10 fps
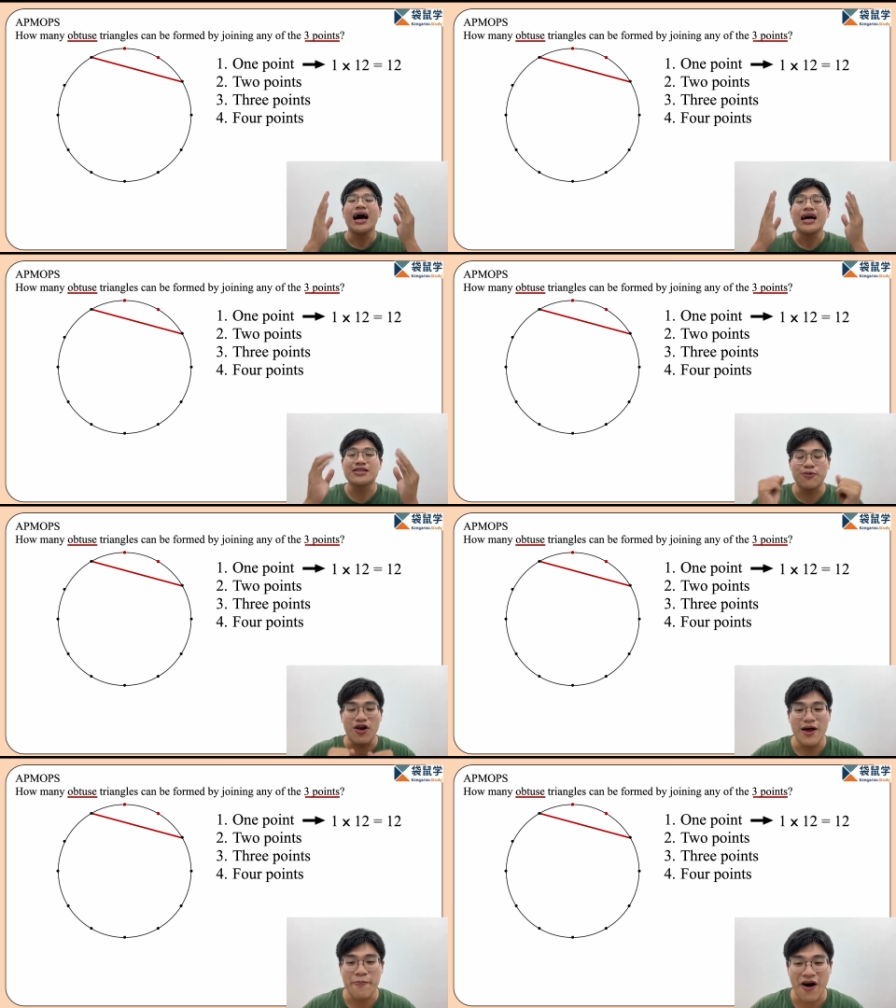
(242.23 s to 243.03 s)

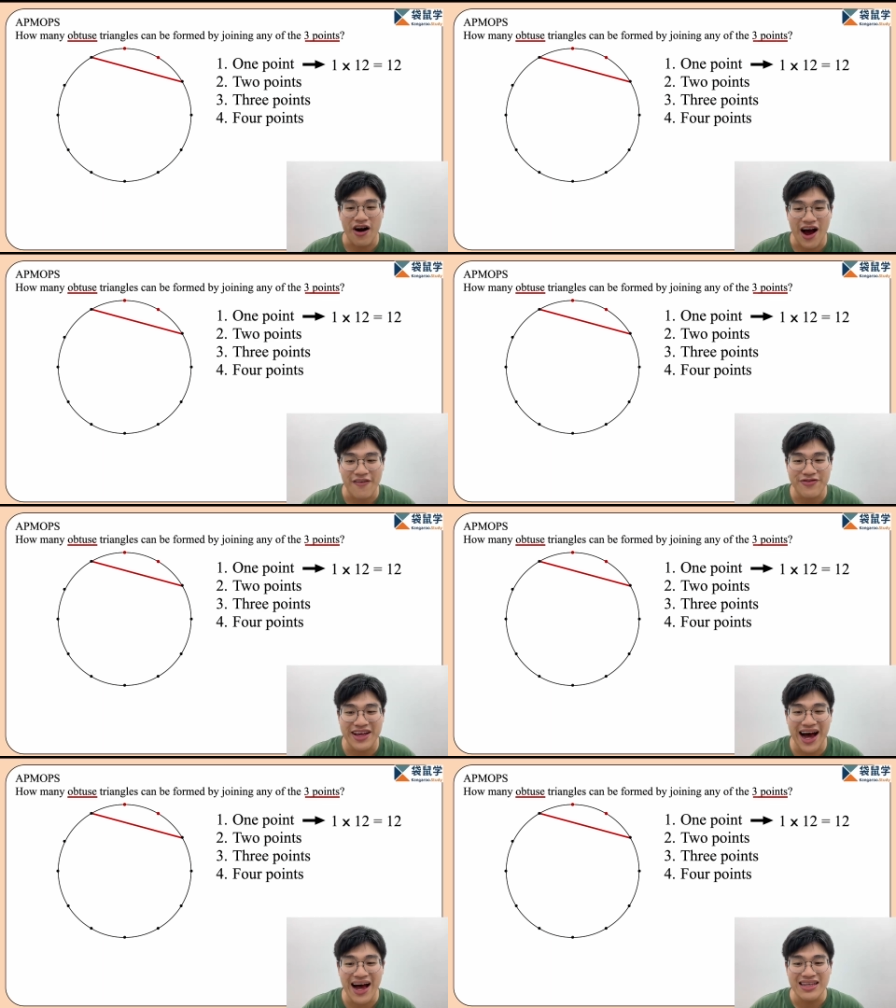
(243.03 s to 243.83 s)
smaller part of
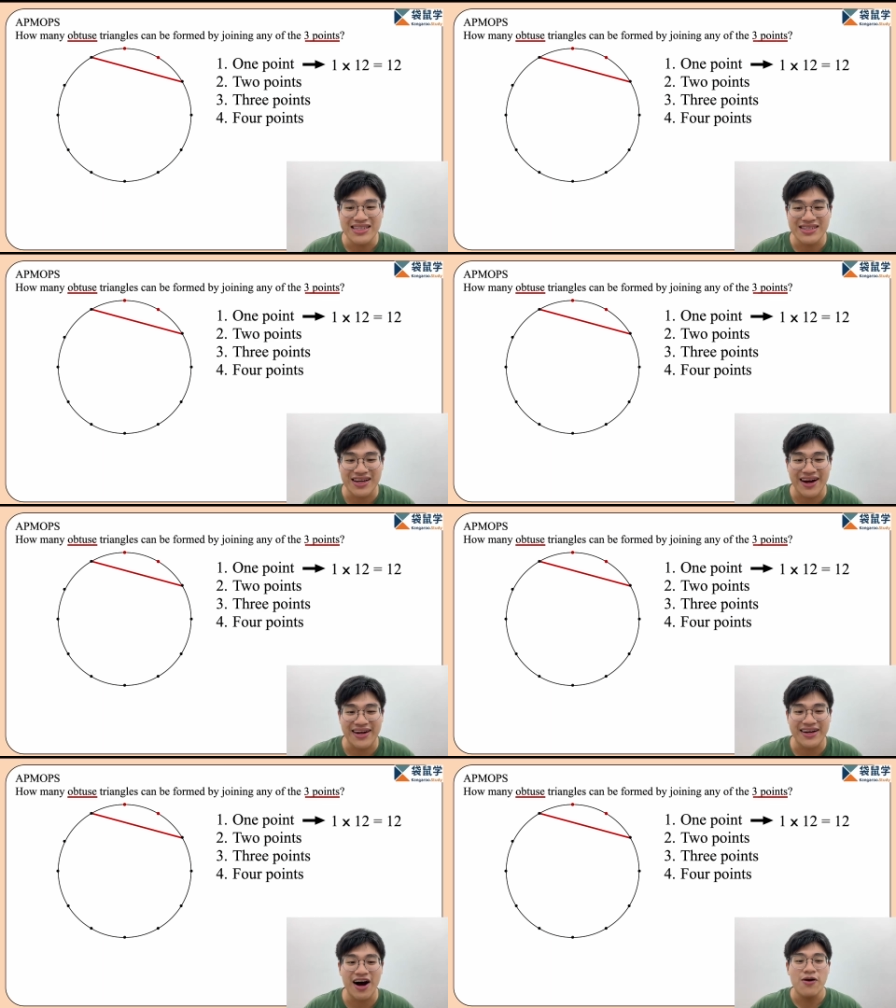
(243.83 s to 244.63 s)
the
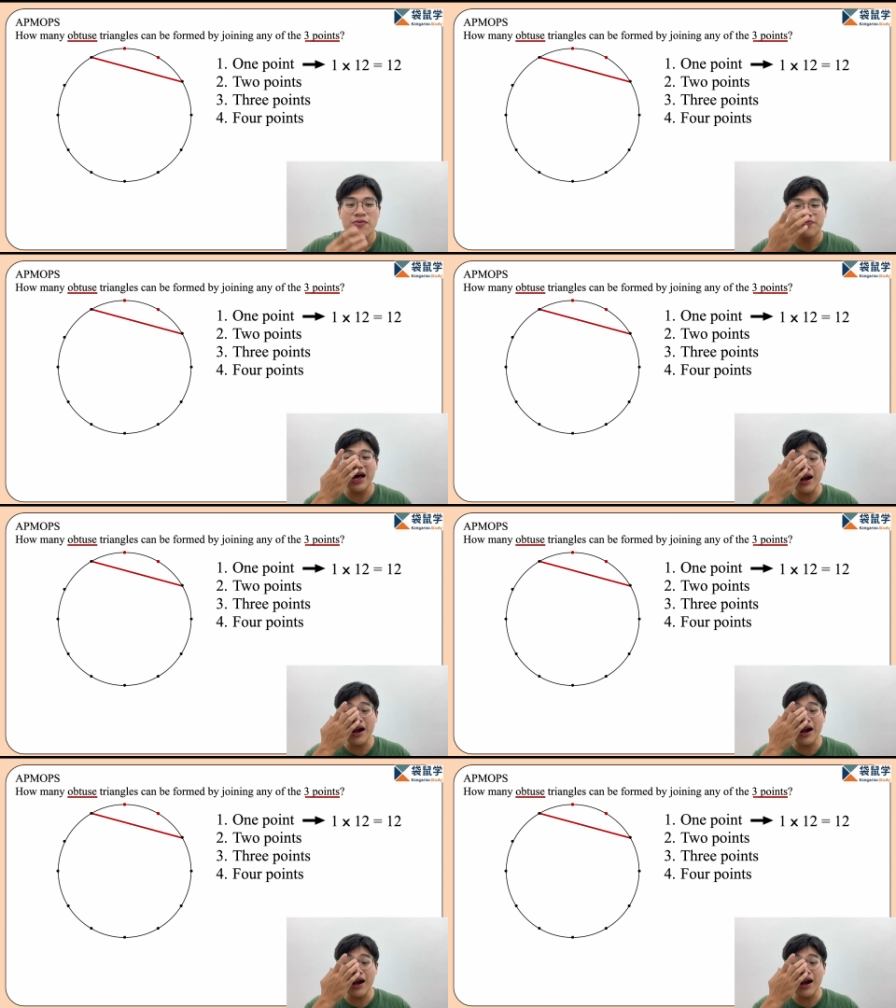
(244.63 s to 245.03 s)
circle. Now